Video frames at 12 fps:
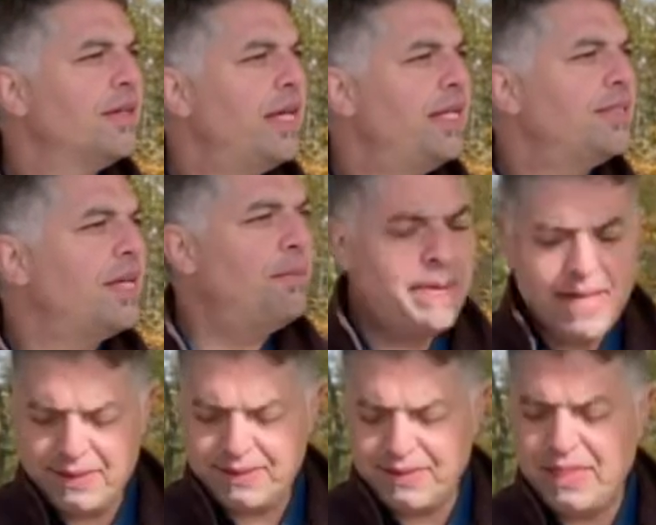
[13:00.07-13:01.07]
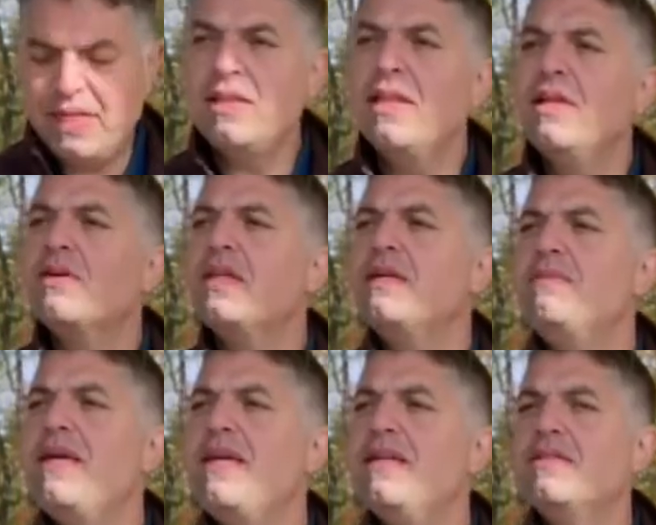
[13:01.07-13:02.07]
It's abyss, and it literally
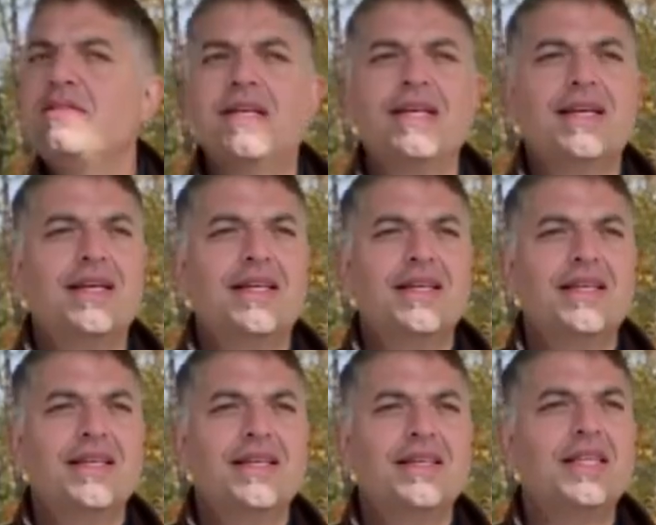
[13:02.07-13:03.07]
means the